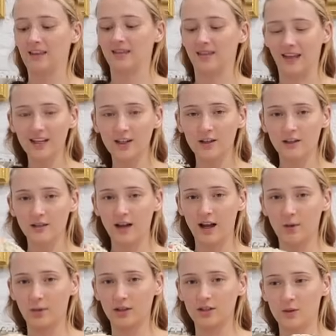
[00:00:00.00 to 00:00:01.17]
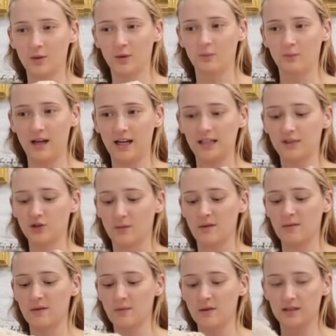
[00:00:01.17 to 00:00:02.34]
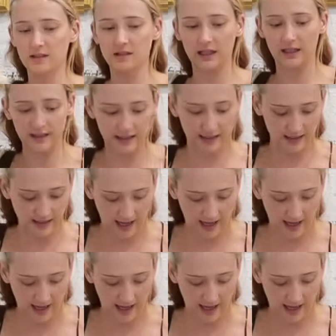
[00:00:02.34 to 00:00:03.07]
I think I want to do it with my Screaming Mimi's like knit